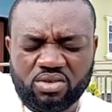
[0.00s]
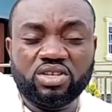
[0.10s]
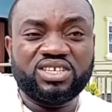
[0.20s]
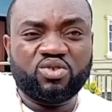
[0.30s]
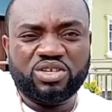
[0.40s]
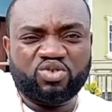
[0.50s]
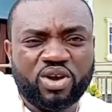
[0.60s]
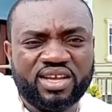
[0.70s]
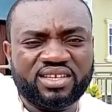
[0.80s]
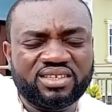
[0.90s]

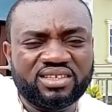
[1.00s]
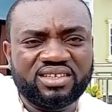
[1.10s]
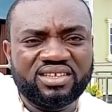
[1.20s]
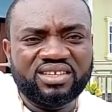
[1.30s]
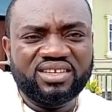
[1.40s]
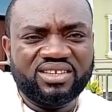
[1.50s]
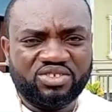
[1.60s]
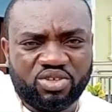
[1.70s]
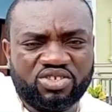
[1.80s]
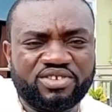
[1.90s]
Odigwetwe
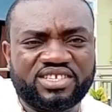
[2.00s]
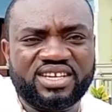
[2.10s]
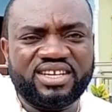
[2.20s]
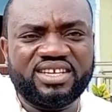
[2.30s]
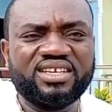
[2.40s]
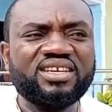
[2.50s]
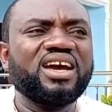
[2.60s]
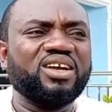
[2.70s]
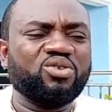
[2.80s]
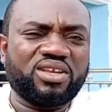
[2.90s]
just recently,
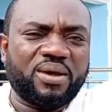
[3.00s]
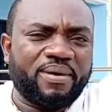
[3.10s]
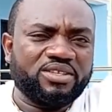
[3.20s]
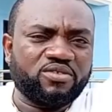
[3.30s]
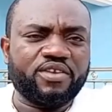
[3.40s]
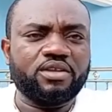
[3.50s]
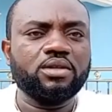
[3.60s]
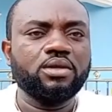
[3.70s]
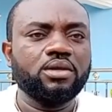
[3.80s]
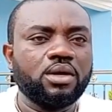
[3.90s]
and other parts of it.
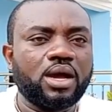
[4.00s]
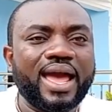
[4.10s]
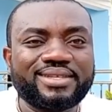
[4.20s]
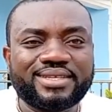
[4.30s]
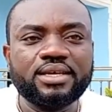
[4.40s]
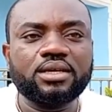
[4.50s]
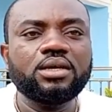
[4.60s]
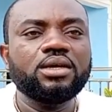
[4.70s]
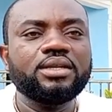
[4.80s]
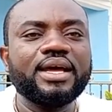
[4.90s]
I
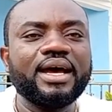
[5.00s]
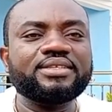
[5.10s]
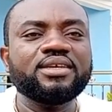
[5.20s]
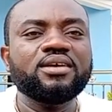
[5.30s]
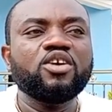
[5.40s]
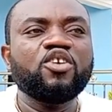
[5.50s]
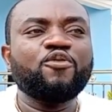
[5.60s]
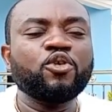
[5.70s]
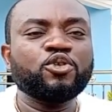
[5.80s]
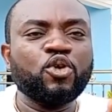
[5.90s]
think that
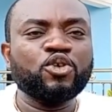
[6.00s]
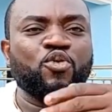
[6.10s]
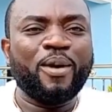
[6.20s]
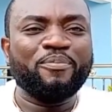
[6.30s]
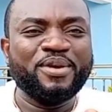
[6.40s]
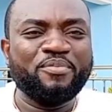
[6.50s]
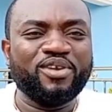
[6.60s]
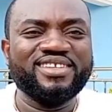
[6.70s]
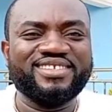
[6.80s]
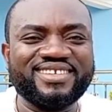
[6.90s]
for those who are playing
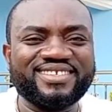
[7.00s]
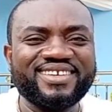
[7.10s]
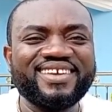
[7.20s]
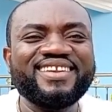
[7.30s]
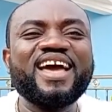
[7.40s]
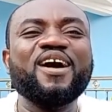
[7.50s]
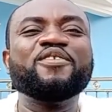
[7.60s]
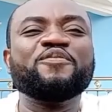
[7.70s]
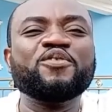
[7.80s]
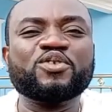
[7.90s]
politics, they
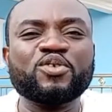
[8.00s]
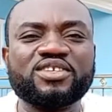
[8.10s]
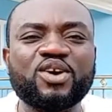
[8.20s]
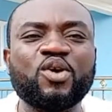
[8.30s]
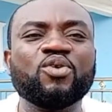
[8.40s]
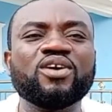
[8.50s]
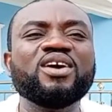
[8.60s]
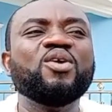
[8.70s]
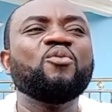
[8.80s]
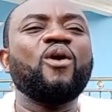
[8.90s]
have refused to say, "Oh,
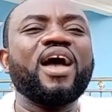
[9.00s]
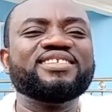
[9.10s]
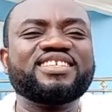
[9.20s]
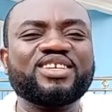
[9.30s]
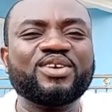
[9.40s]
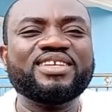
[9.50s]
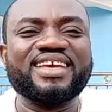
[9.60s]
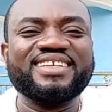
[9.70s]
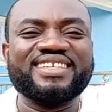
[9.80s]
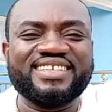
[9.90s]
why is the
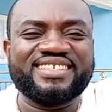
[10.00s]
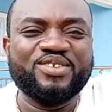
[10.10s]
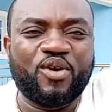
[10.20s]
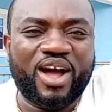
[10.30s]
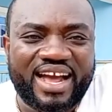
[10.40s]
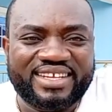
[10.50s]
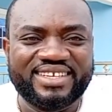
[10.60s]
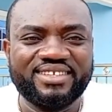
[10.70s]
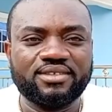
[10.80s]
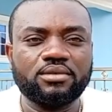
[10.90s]
security agency not
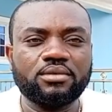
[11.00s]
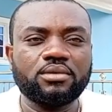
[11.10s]
acting?"